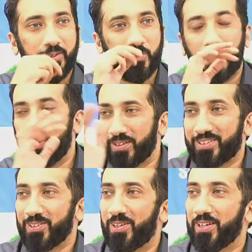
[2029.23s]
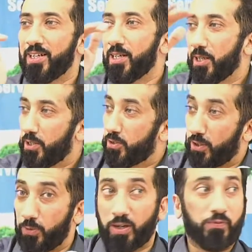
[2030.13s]
so
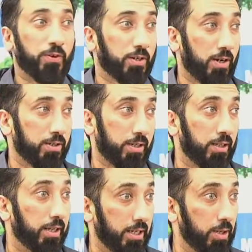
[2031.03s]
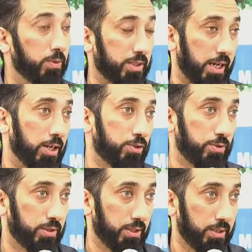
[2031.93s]
he worked for a cartel, and he was
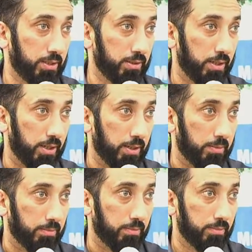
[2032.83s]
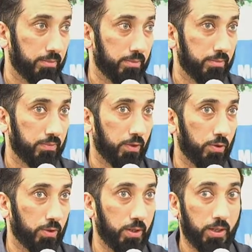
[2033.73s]
actually,
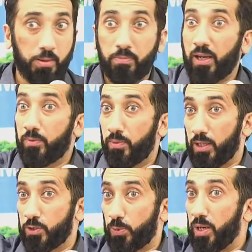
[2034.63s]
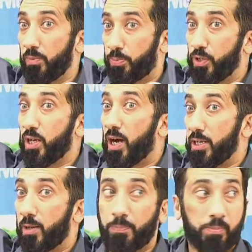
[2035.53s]
he made his way pretty
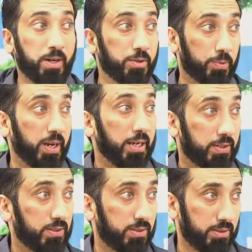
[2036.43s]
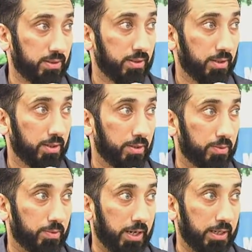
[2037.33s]
high up among the ranks,
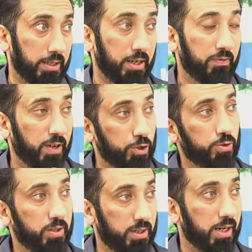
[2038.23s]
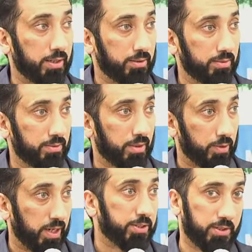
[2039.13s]
right? And he eventually got
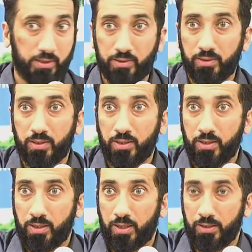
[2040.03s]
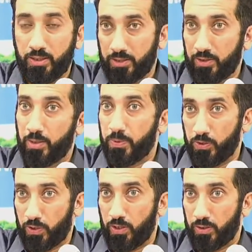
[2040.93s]
arrested, and he ended up
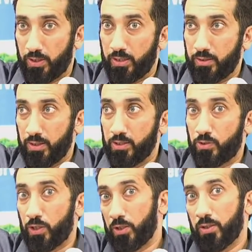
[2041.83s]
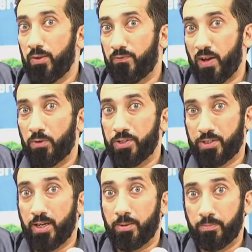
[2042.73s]
in jail. And in jail, he found
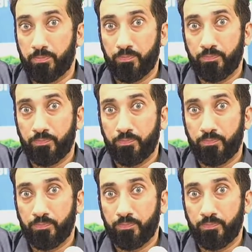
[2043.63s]
Islam.